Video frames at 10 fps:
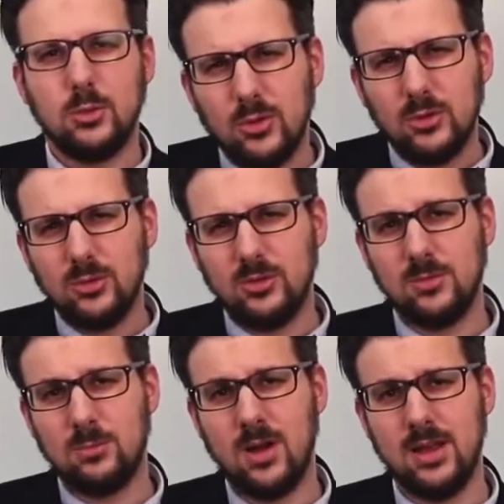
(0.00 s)
There was also a
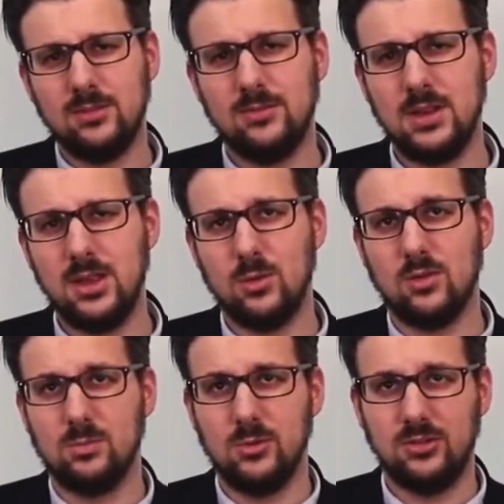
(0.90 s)
surprise video
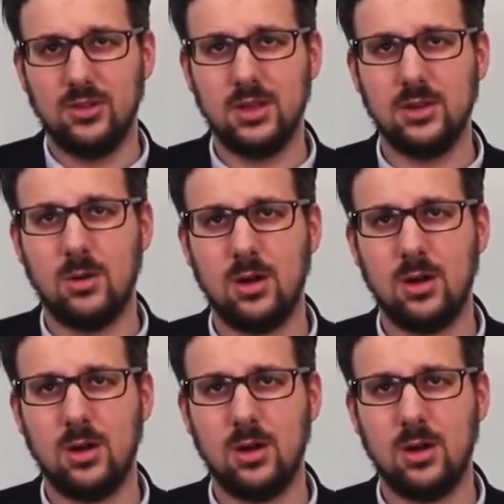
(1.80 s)
of Brazilian